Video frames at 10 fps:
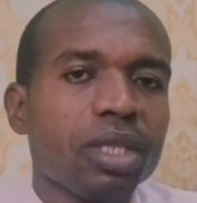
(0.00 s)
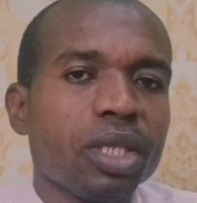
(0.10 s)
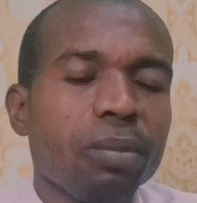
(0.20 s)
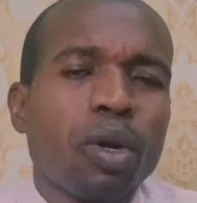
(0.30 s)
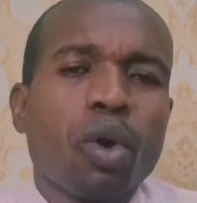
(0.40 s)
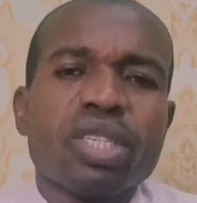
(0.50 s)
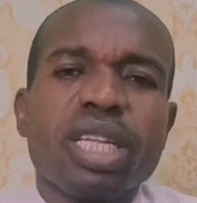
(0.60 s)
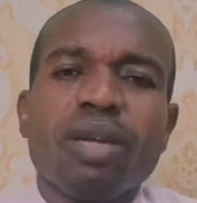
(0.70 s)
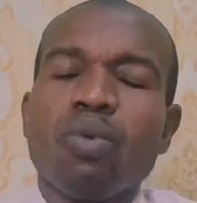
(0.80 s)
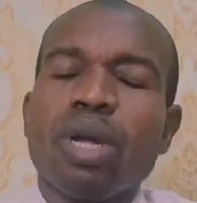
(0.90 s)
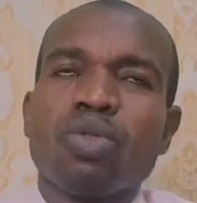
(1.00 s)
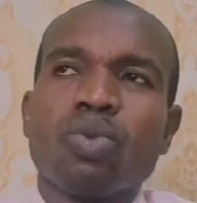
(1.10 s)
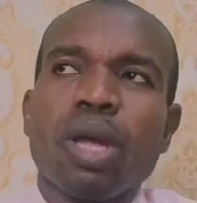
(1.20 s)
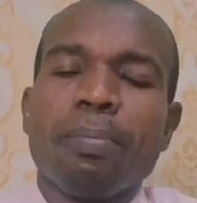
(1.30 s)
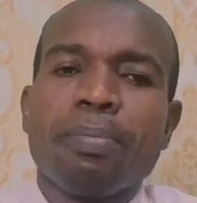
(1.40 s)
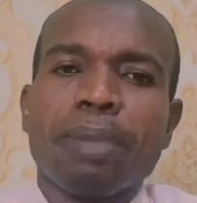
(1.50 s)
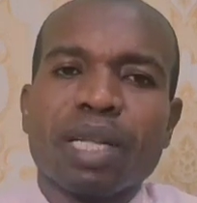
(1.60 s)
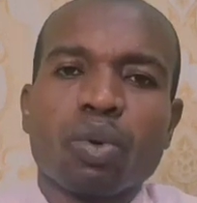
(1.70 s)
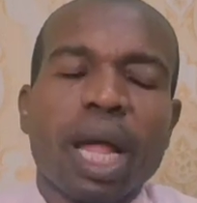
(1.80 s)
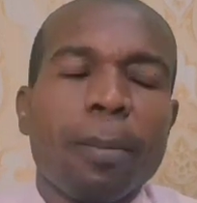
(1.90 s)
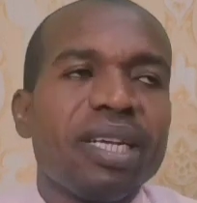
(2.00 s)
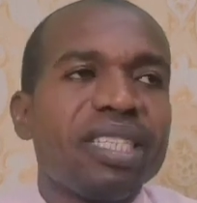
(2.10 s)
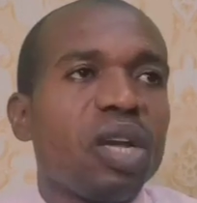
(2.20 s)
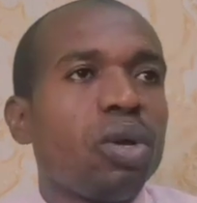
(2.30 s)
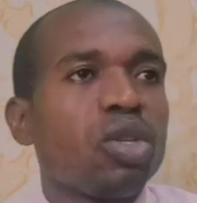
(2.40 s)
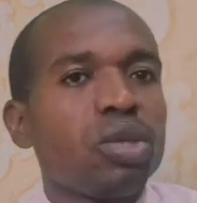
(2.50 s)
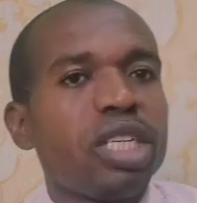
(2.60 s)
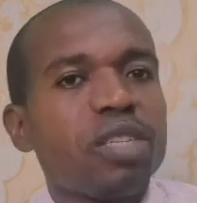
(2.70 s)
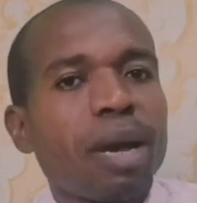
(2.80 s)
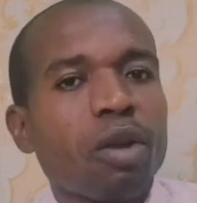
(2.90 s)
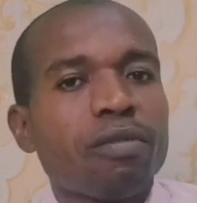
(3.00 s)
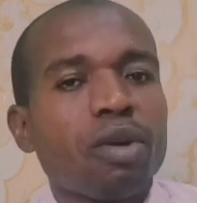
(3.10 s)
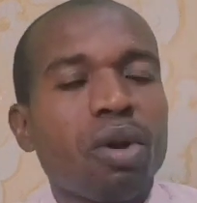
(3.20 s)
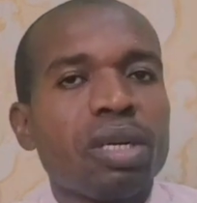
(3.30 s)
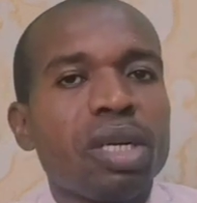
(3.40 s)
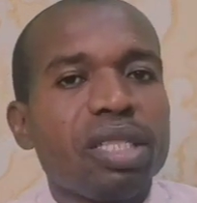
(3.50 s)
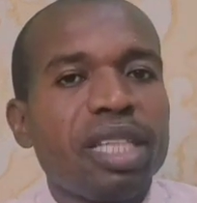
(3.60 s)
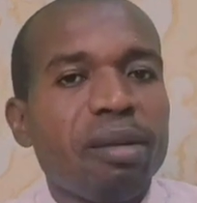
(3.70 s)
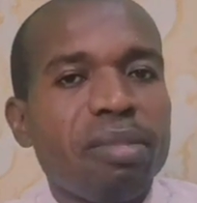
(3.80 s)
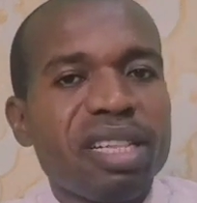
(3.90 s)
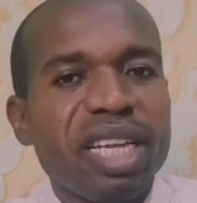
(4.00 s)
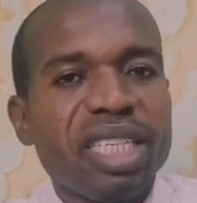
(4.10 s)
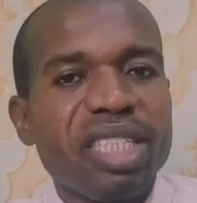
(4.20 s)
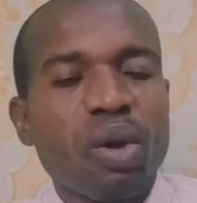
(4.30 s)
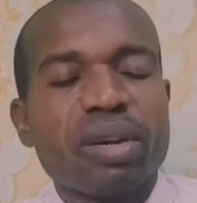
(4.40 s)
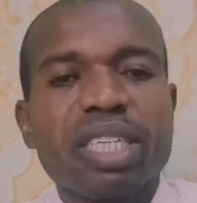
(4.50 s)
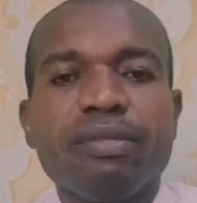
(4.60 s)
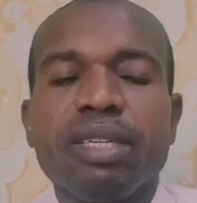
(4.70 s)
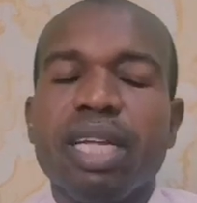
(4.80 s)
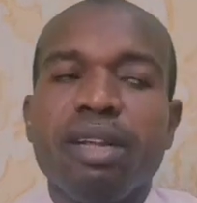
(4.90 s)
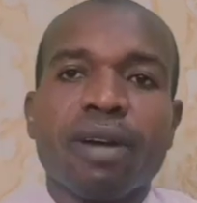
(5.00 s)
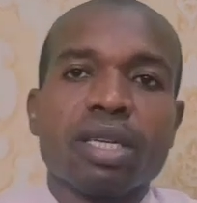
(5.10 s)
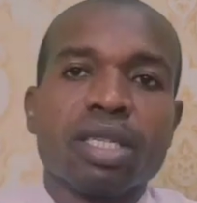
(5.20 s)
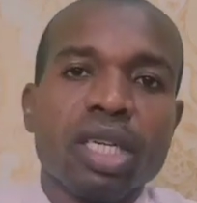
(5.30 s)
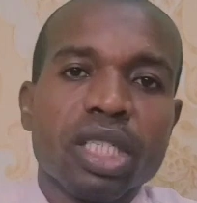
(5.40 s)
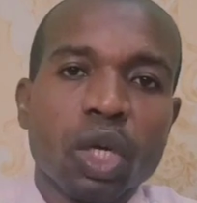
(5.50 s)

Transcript: Because they went to a particular place, they went to this man of God, they did not receive the deliverance.